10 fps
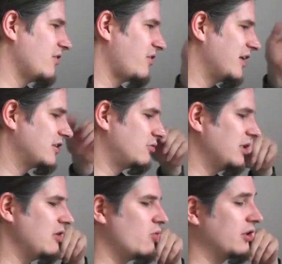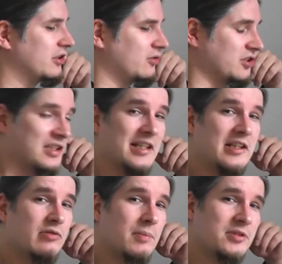of the things I really wanted was an
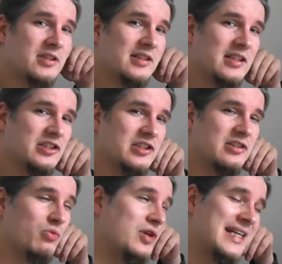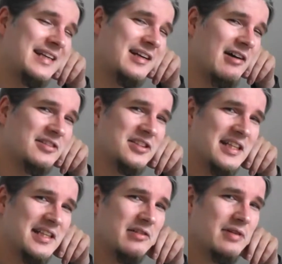indie representation. Would that count as
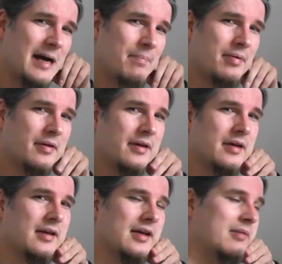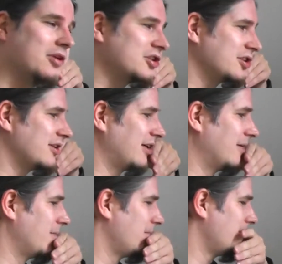an indie rep? I'm not sure.